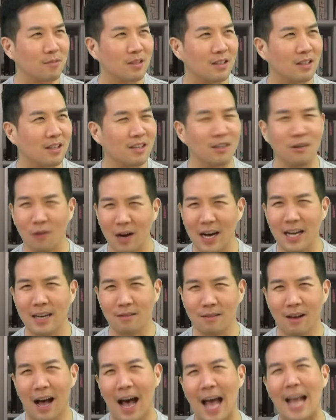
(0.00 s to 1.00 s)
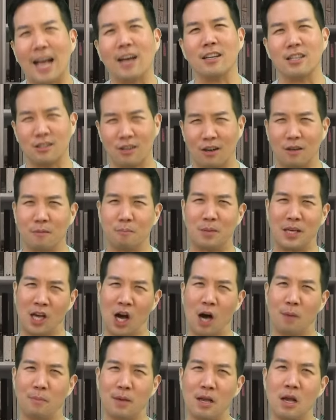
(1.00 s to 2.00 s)
you know what? I got to start
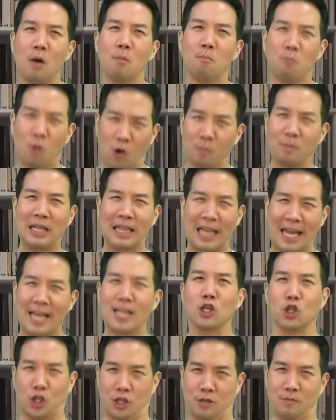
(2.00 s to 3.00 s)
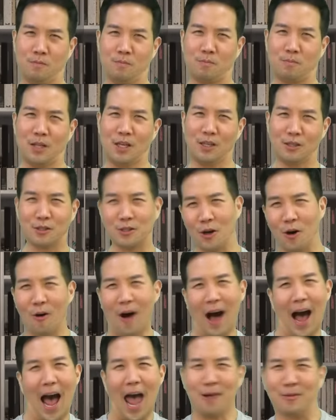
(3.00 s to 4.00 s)
becoming more Malaysian.
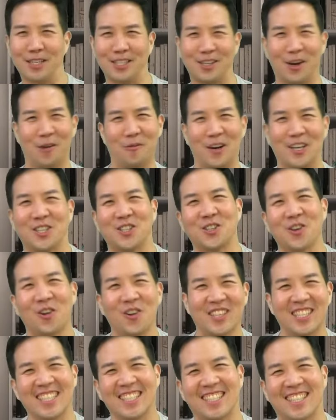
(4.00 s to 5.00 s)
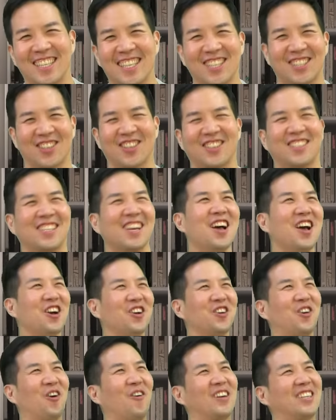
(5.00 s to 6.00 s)
So I would start wearing shorts and t-shirts,
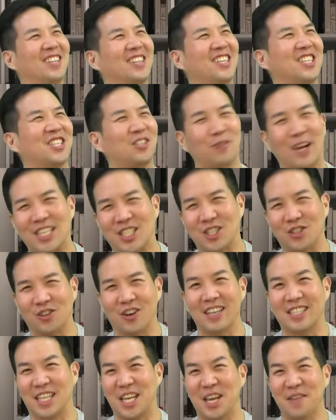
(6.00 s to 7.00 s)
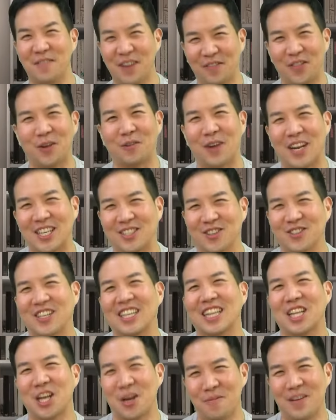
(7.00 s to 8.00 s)
going to these restaurants, even if the restaurants are
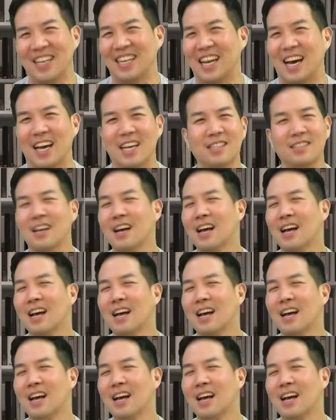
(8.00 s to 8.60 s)
a little bit nice,